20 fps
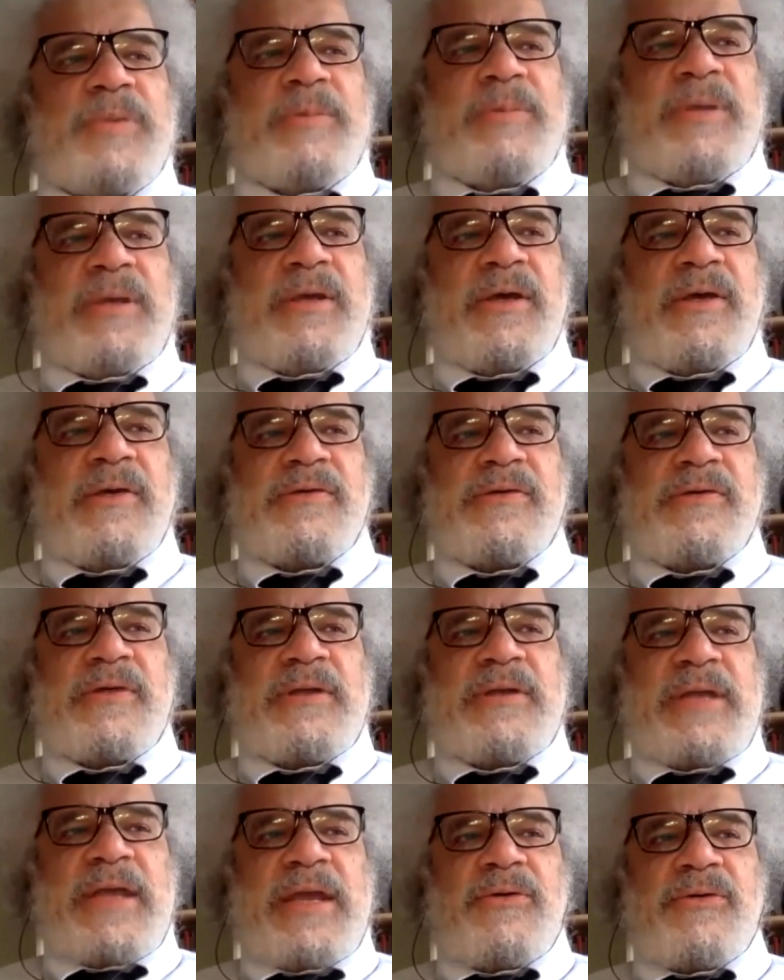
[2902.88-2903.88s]
the
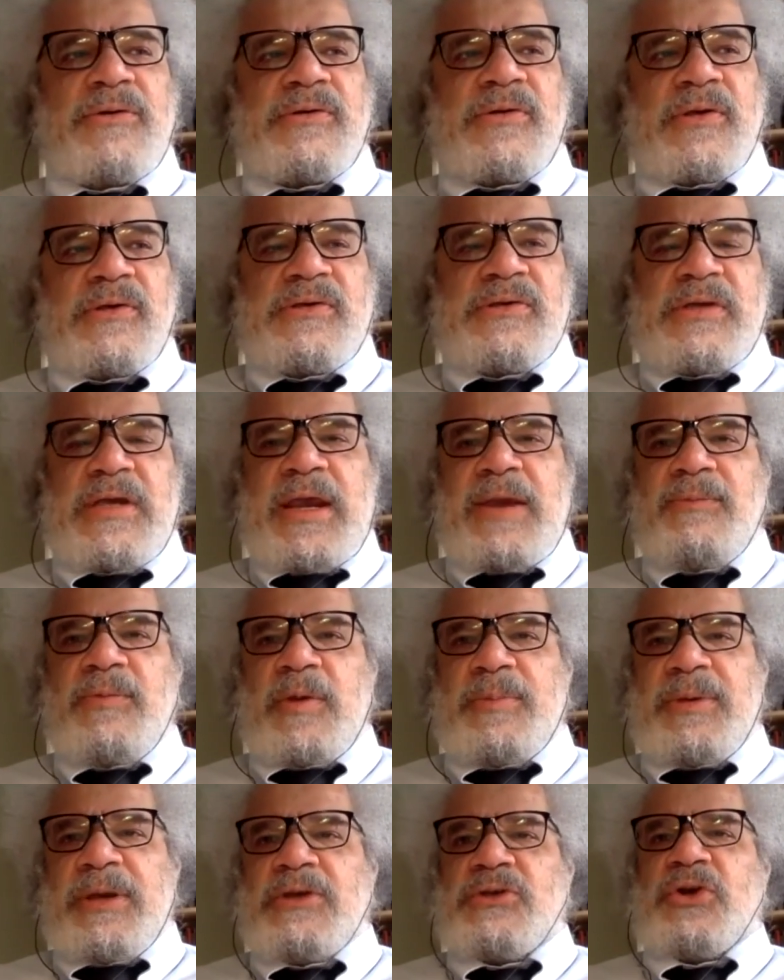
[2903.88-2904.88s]
leaders seem
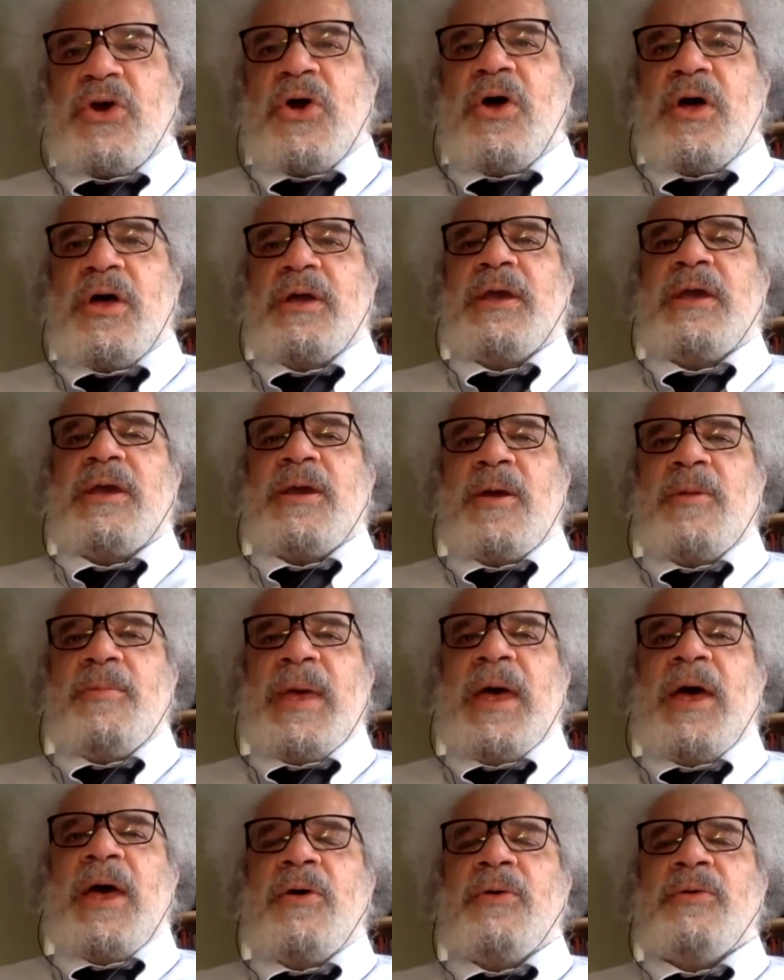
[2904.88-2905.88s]
to be talking
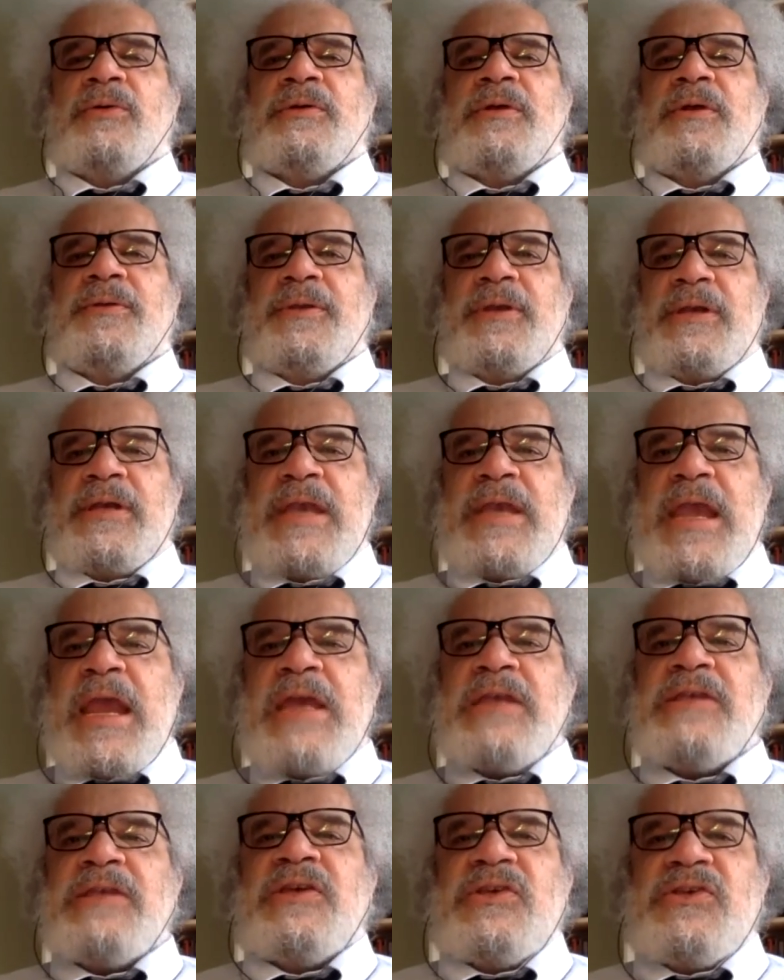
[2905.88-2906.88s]
about the
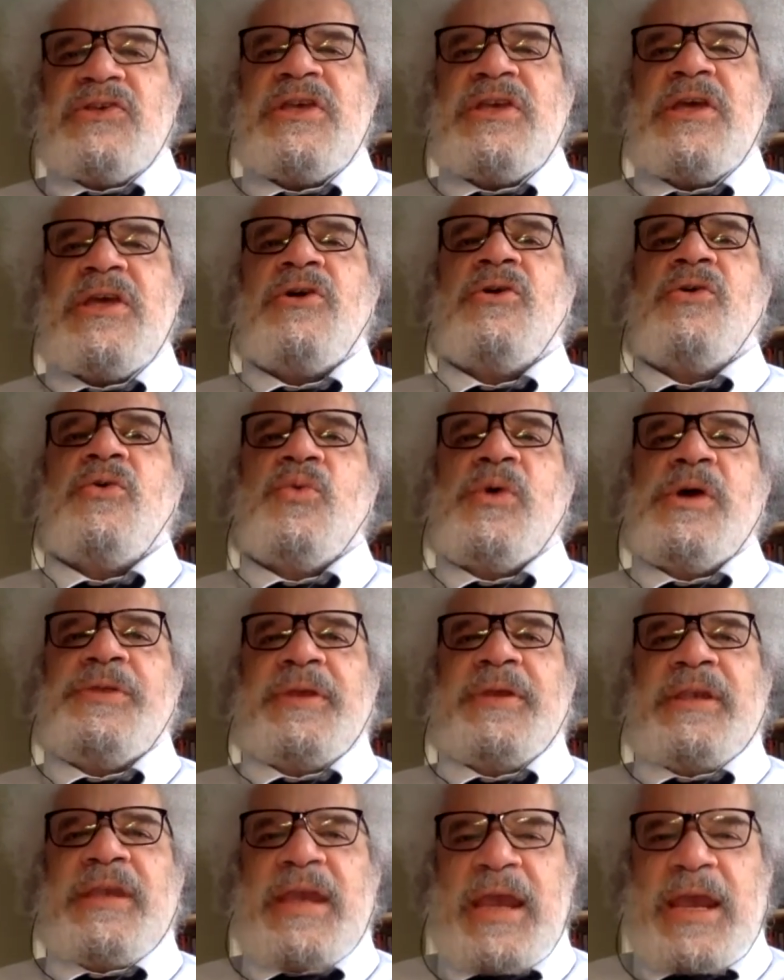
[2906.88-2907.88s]
need to deal
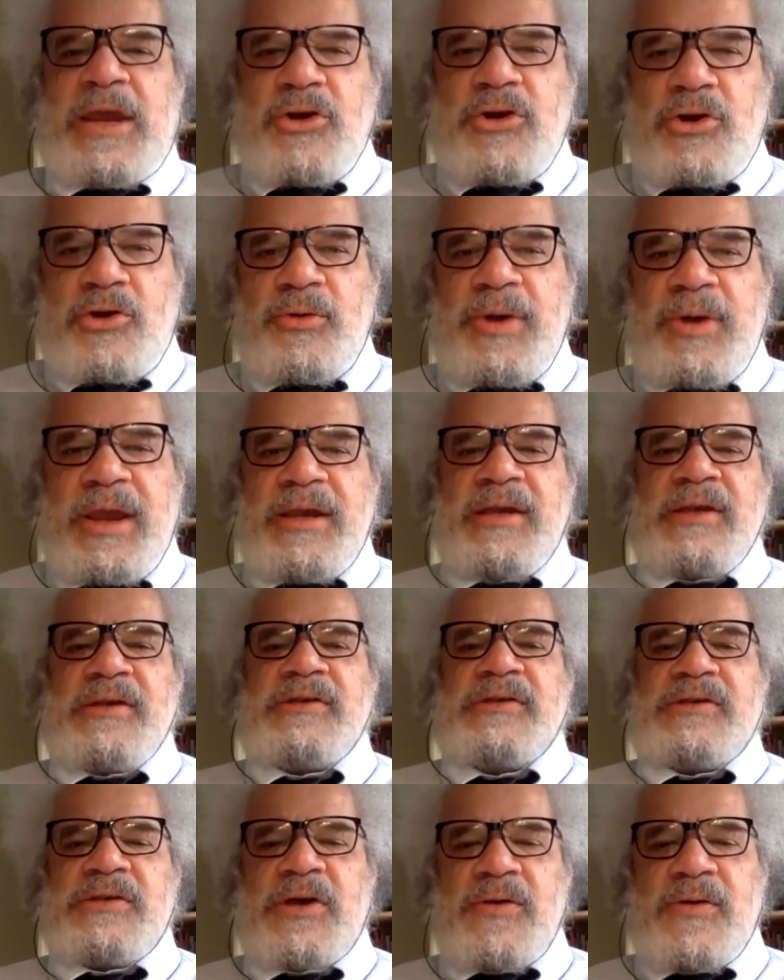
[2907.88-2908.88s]
with an integrated
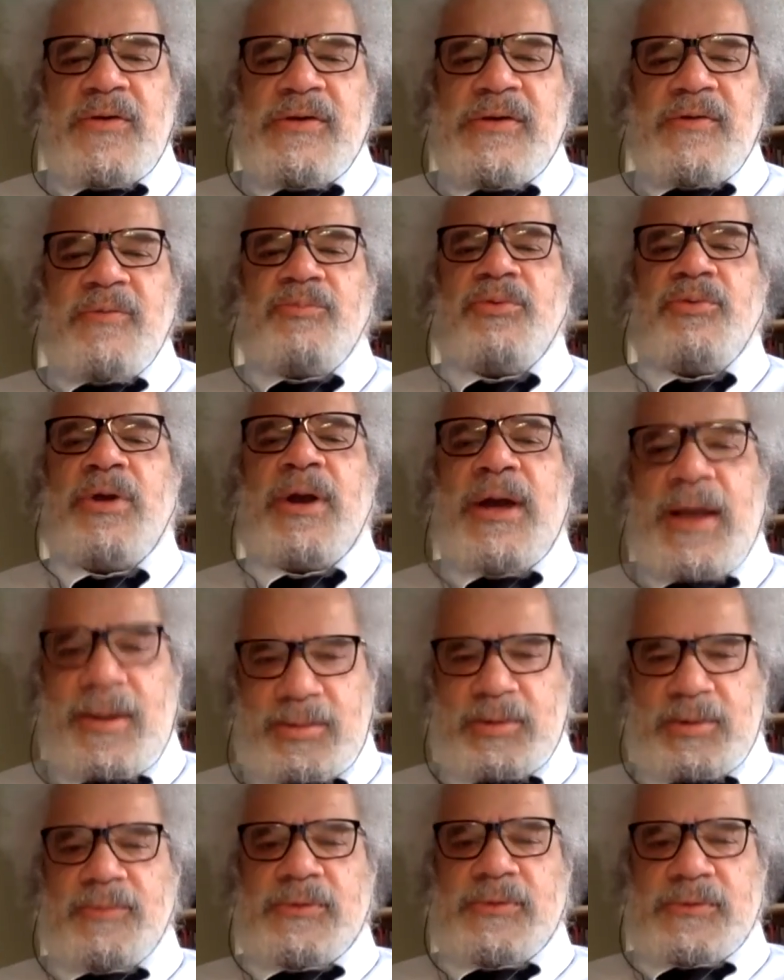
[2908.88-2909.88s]
series of
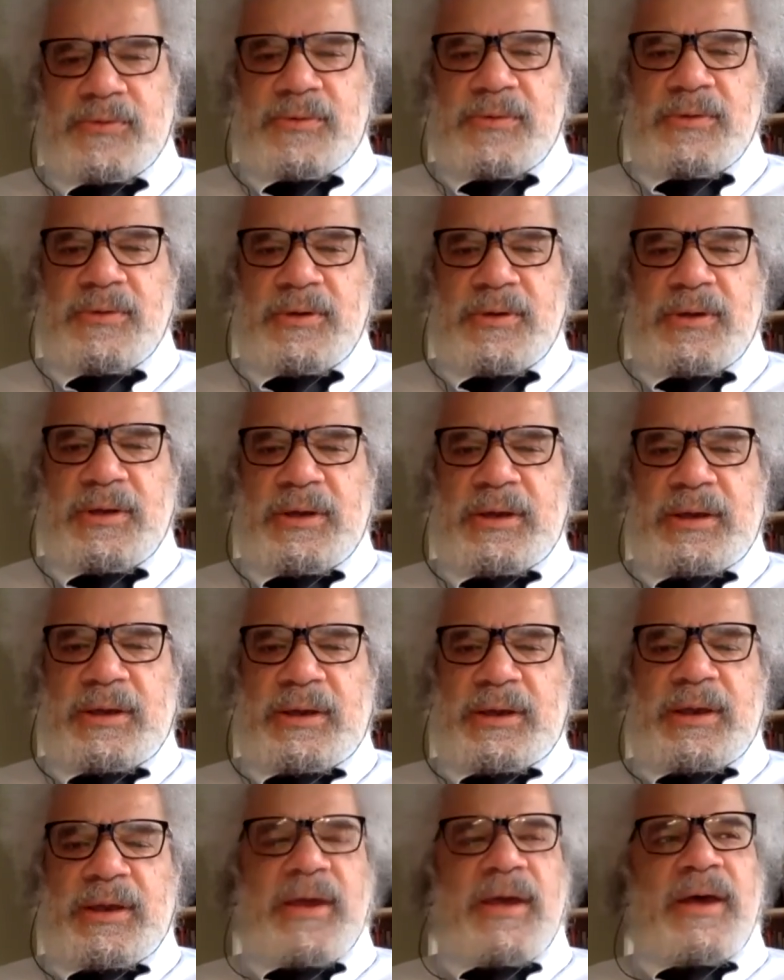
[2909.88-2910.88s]
problems.
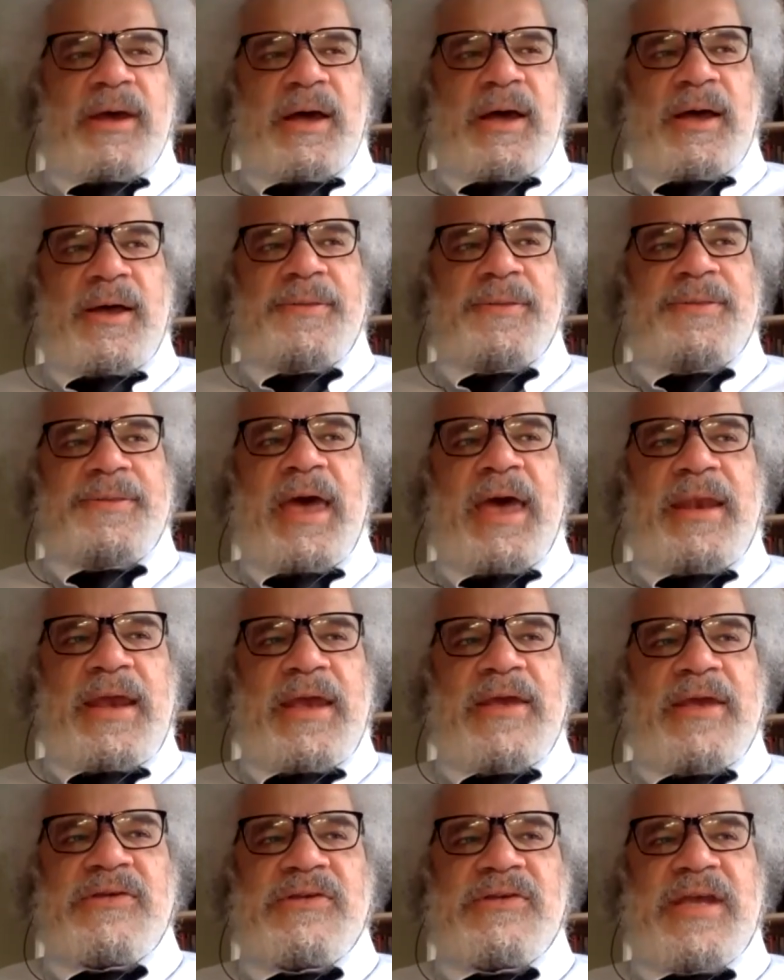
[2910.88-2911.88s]
That
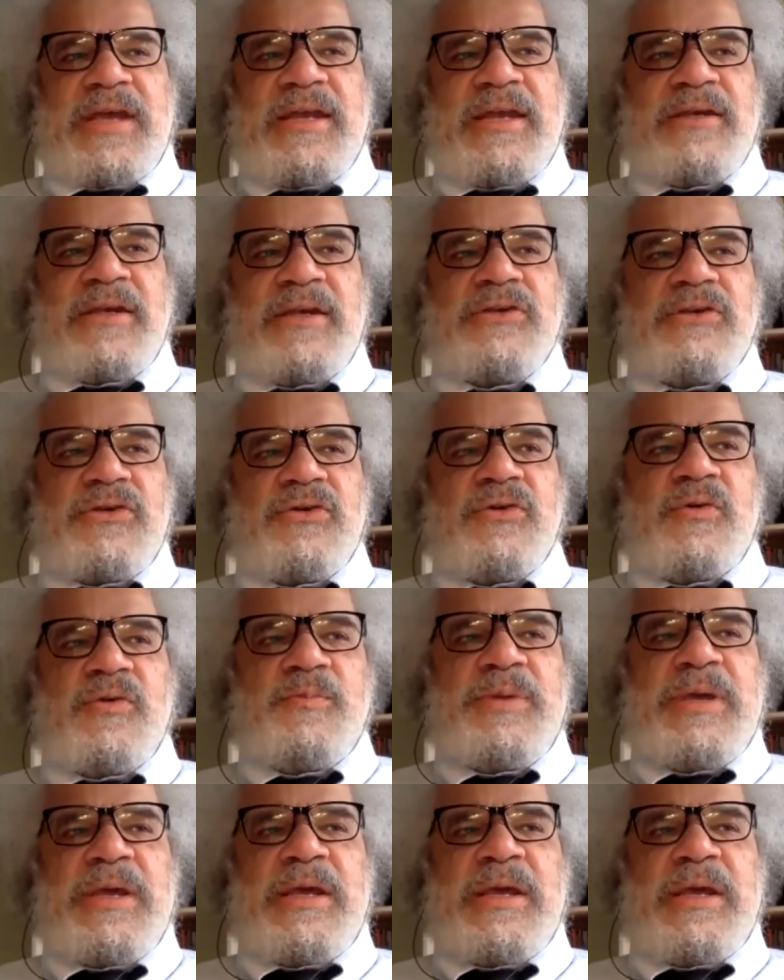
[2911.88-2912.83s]
has tended to